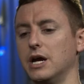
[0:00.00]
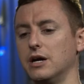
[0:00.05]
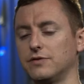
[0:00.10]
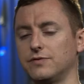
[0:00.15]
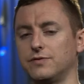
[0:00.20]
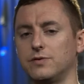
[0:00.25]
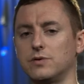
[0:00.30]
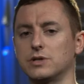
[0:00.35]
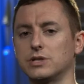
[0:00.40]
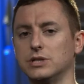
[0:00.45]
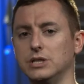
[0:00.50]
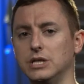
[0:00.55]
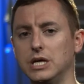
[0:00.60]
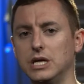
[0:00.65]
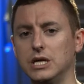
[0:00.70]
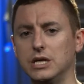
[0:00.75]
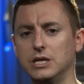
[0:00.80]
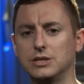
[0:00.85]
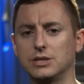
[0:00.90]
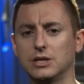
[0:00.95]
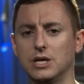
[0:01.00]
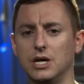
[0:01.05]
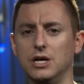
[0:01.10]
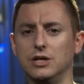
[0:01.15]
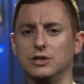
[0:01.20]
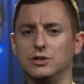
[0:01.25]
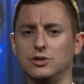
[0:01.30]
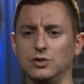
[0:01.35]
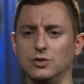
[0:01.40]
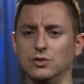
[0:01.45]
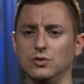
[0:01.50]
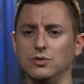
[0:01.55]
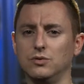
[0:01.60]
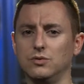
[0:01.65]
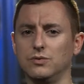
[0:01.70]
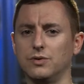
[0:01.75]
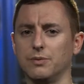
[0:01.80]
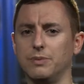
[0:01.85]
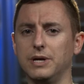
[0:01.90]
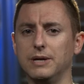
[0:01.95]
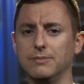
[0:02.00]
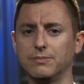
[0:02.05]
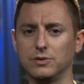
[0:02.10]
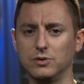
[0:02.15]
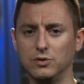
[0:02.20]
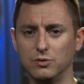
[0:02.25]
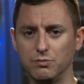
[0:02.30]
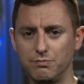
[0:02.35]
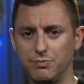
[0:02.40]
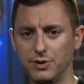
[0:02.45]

Air Force needs to the people who